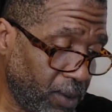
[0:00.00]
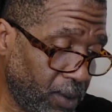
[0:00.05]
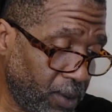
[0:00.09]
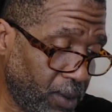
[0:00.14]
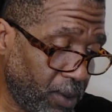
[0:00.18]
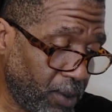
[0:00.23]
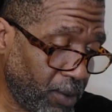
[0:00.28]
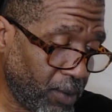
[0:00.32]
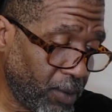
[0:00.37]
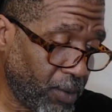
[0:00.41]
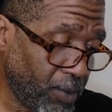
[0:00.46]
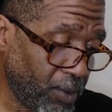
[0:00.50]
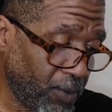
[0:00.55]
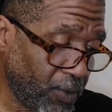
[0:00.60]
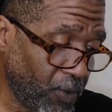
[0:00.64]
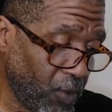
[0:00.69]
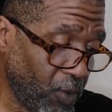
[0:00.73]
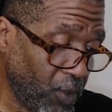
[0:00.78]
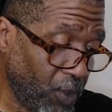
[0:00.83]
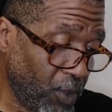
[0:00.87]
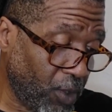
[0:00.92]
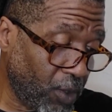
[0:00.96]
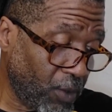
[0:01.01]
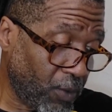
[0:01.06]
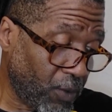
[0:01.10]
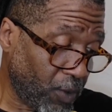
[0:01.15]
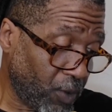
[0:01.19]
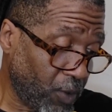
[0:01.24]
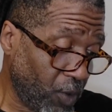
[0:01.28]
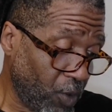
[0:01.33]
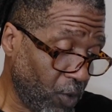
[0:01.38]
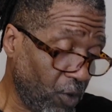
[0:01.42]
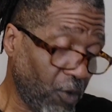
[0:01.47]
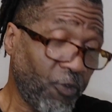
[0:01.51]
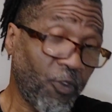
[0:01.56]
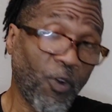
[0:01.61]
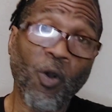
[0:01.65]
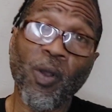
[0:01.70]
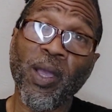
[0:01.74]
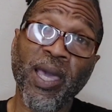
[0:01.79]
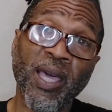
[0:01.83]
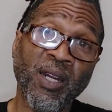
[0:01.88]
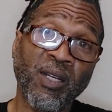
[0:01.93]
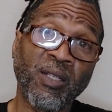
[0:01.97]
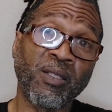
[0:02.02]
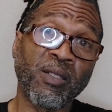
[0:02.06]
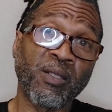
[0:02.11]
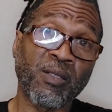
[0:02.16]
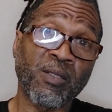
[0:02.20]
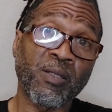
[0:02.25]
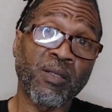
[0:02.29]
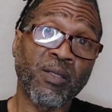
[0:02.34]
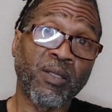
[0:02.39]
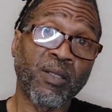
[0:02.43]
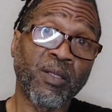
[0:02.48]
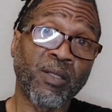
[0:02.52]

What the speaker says: 2, 3. Four editors.